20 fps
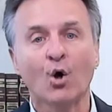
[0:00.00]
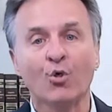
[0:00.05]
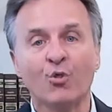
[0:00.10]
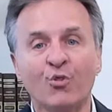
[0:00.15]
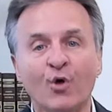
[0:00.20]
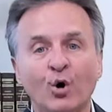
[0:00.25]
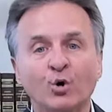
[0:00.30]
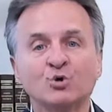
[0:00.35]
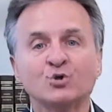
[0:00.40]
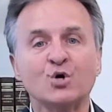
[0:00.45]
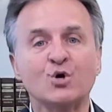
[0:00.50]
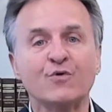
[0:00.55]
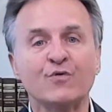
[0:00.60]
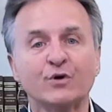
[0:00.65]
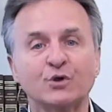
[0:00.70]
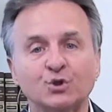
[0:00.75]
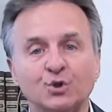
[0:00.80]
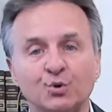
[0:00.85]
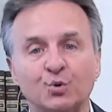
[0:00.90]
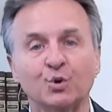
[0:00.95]
Those are the
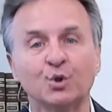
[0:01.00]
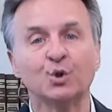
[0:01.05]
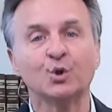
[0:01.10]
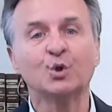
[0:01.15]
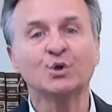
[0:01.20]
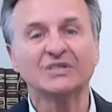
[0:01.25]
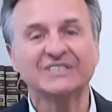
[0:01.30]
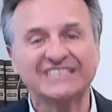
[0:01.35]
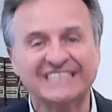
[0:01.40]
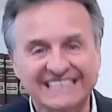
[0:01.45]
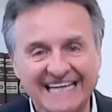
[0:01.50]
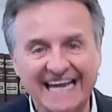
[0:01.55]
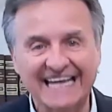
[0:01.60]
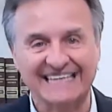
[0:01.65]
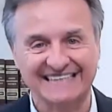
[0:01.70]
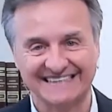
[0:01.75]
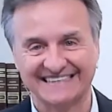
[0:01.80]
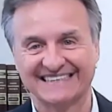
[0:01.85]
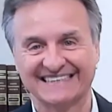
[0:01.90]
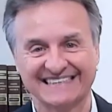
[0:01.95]
true
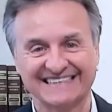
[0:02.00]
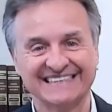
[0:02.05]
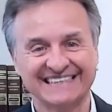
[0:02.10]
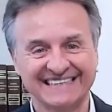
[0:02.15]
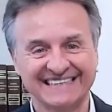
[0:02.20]
saints.